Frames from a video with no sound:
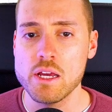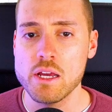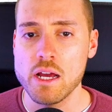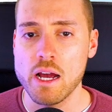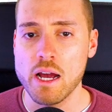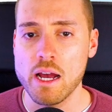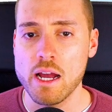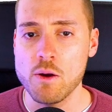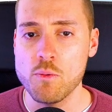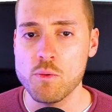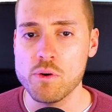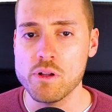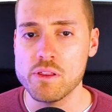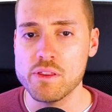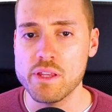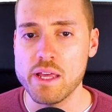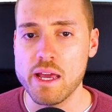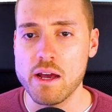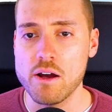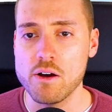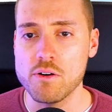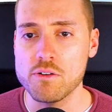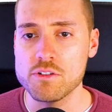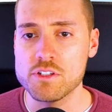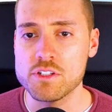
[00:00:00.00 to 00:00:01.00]
I will
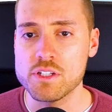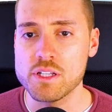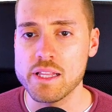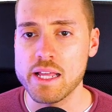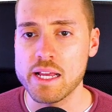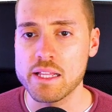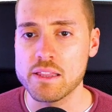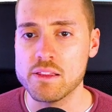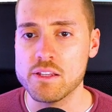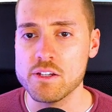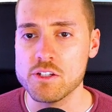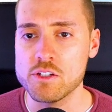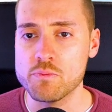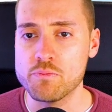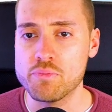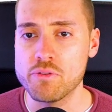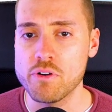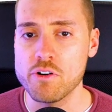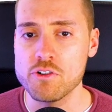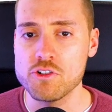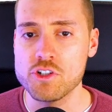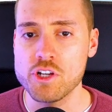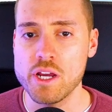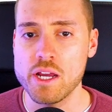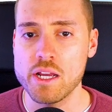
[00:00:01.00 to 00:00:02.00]
now select this
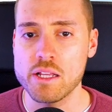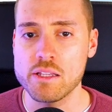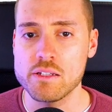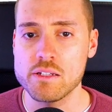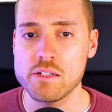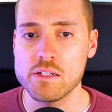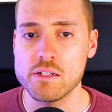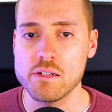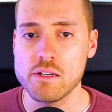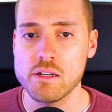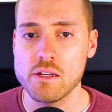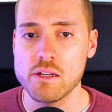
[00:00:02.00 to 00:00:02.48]
project,